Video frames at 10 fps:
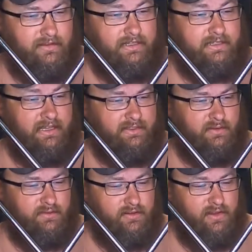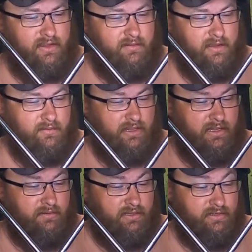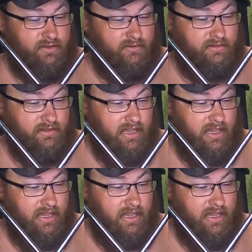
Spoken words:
These guys know what they're talking about when they come to Ninja Turtles.